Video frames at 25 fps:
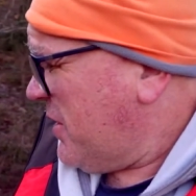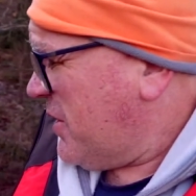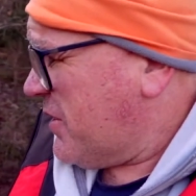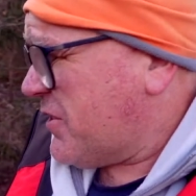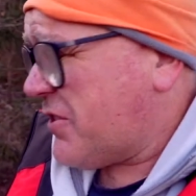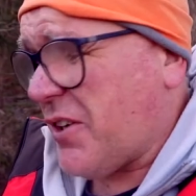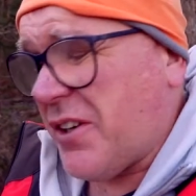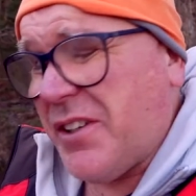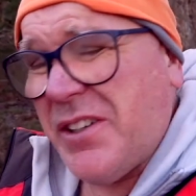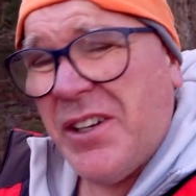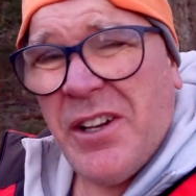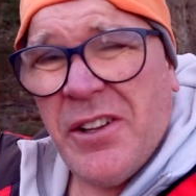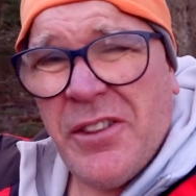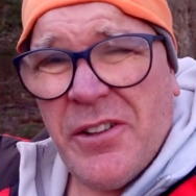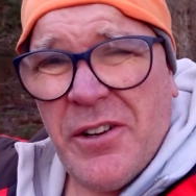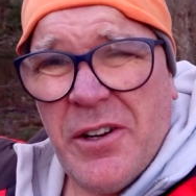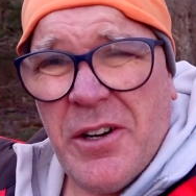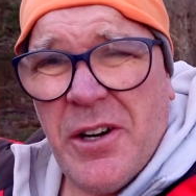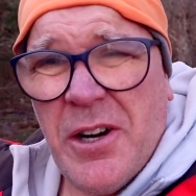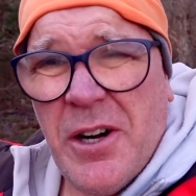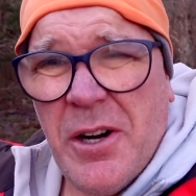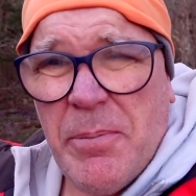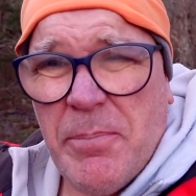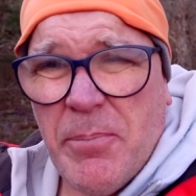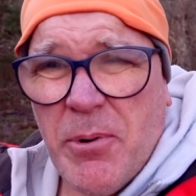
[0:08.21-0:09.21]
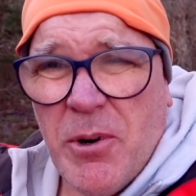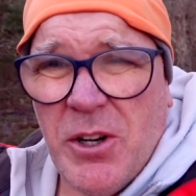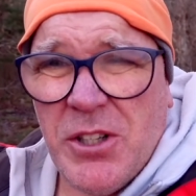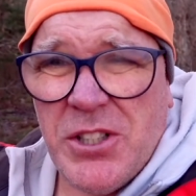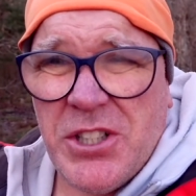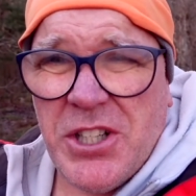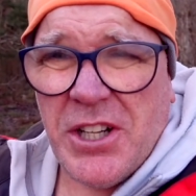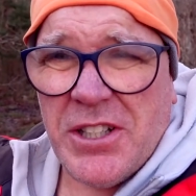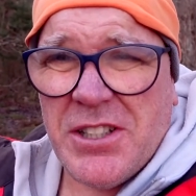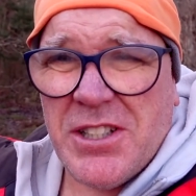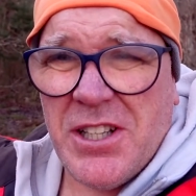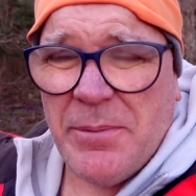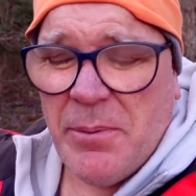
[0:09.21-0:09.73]
So another
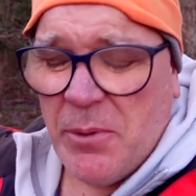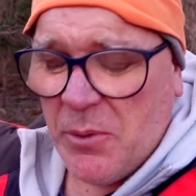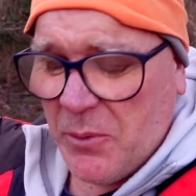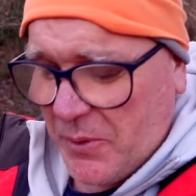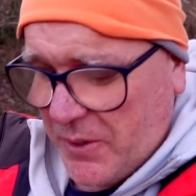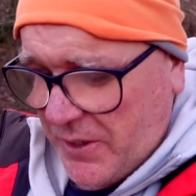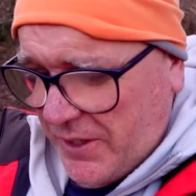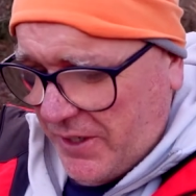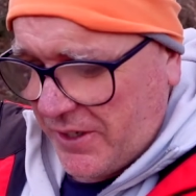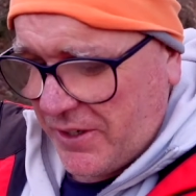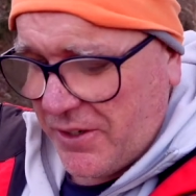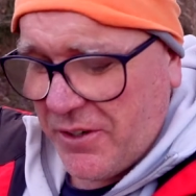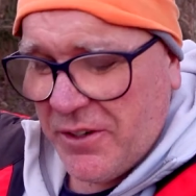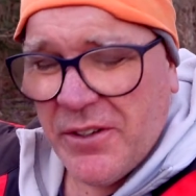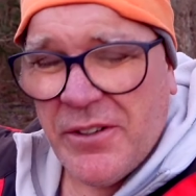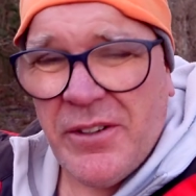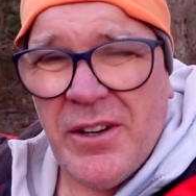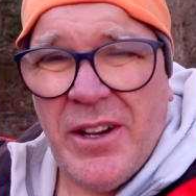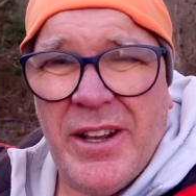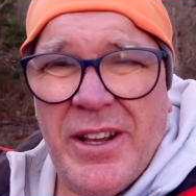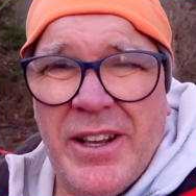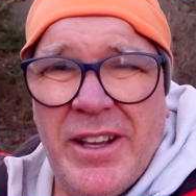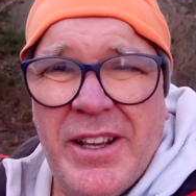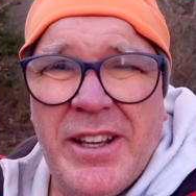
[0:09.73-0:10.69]
project I've been working on